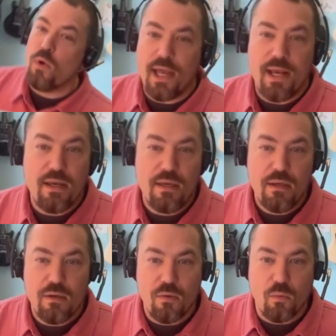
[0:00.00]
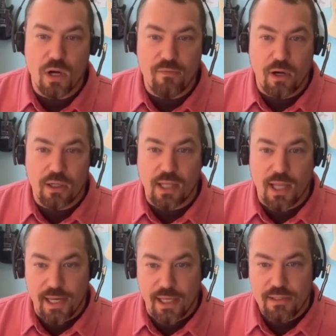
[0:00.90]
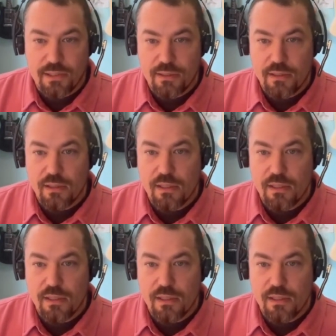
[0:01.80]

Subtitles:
When one of our clients